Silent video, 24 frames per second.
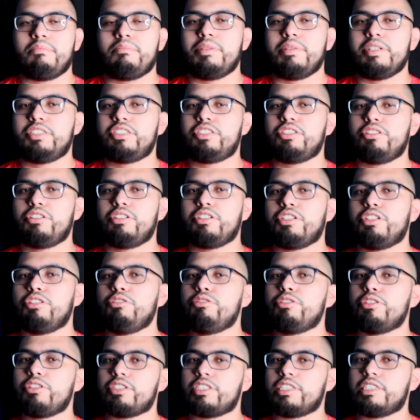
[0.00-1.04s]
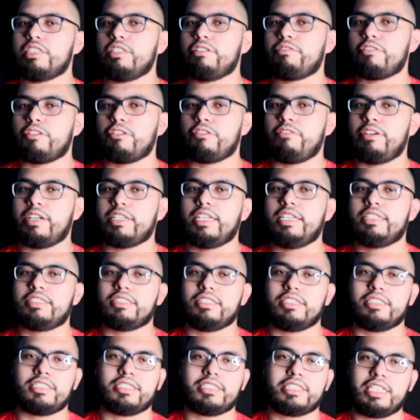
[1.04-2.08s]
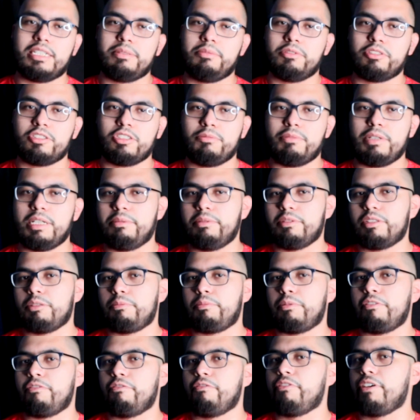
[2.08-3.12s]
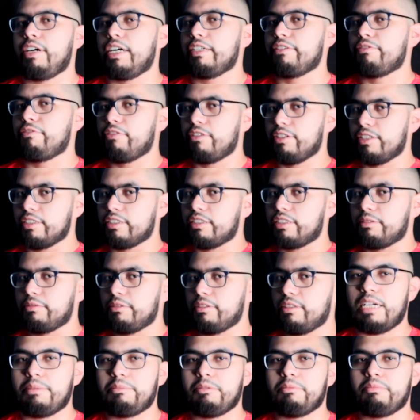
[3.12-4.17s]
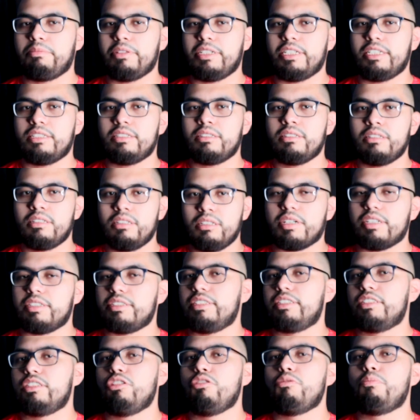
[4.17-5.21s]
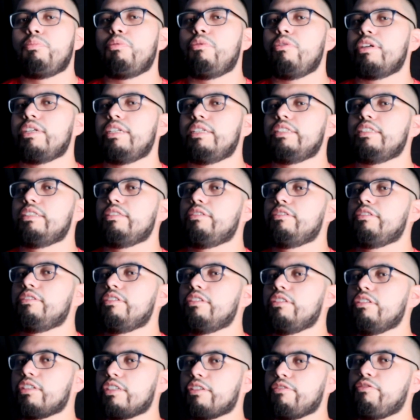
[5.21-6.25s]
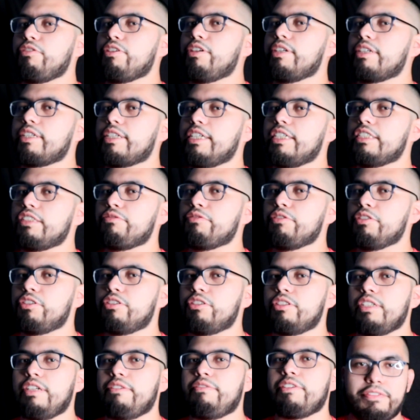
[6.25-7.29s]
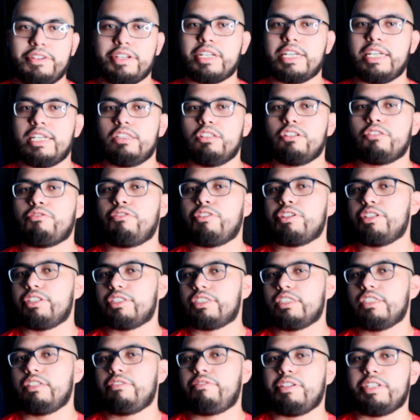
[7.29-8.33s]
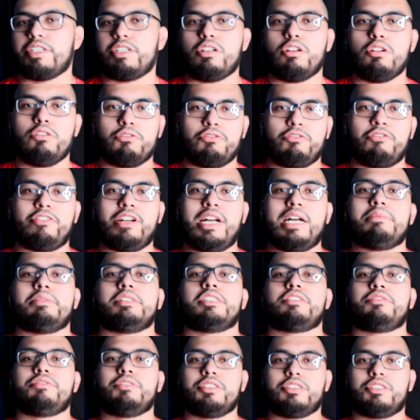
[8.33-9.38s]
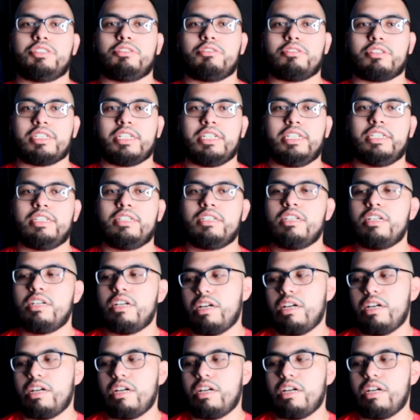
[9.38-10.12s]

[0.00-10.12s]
Be sure you yourself are financially stable to be able to provide for this type of plan, because there's no point in looking for your kids' future if you can't look for yourself and your own family's future, okay?